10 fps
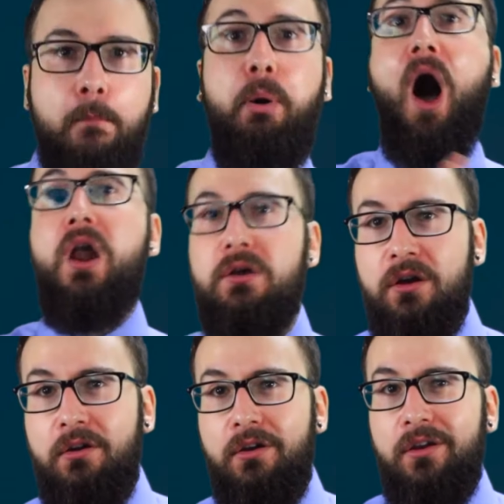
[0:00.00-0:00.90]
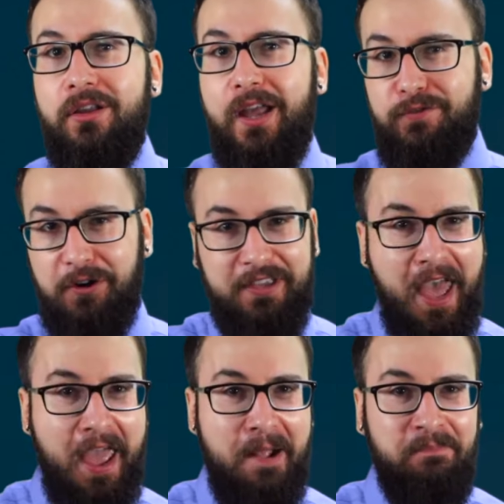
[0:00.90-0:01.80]
but if you're
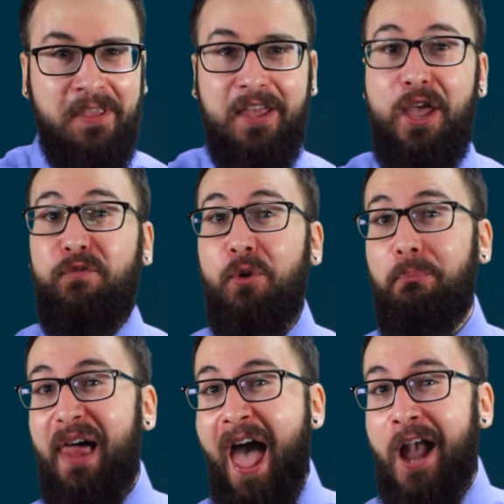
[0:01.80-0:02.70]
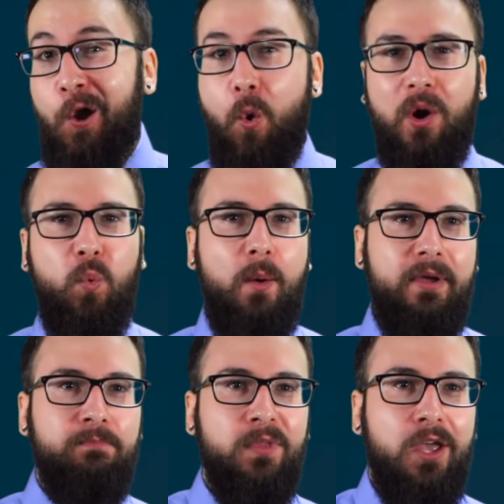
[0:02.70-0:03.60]
gay, if you're black or a
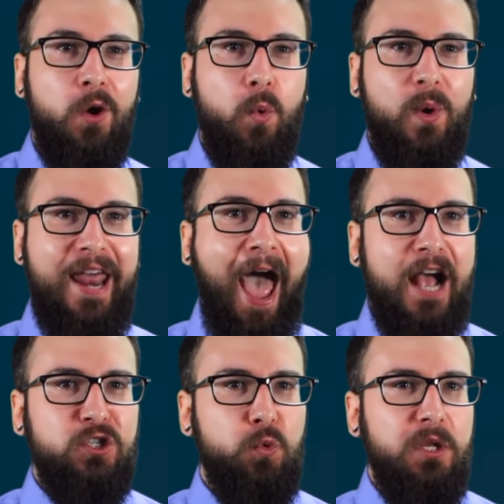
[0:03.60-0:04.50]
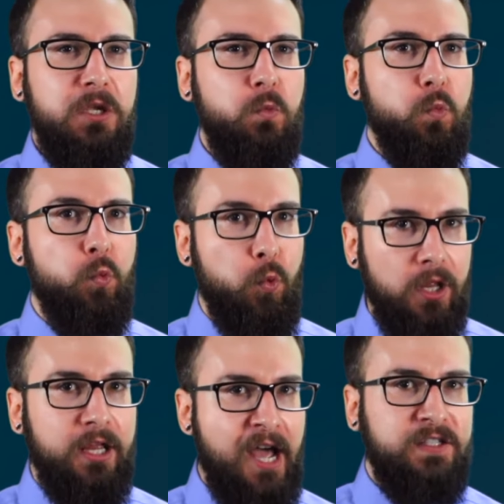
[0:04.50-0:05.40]
woman, We'd actually
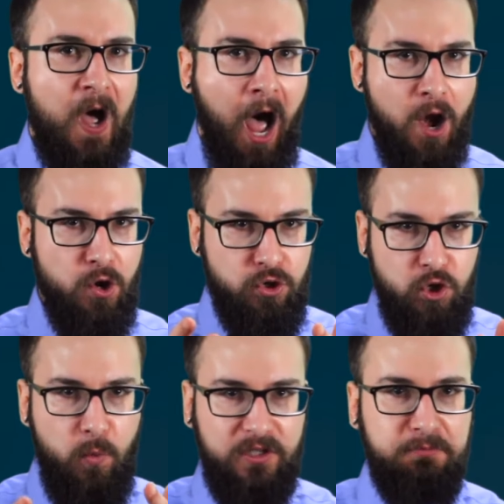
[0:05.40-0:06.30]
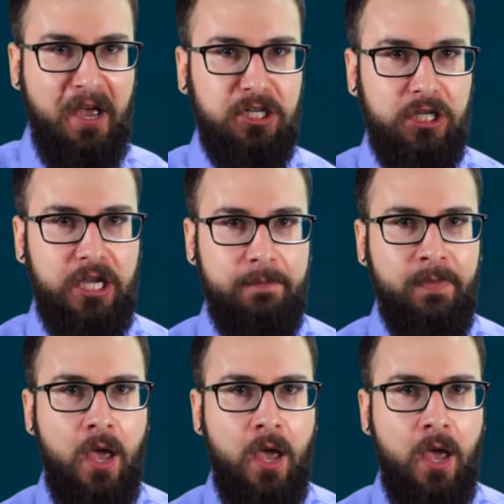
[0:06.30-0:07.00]
really like to hire you especially,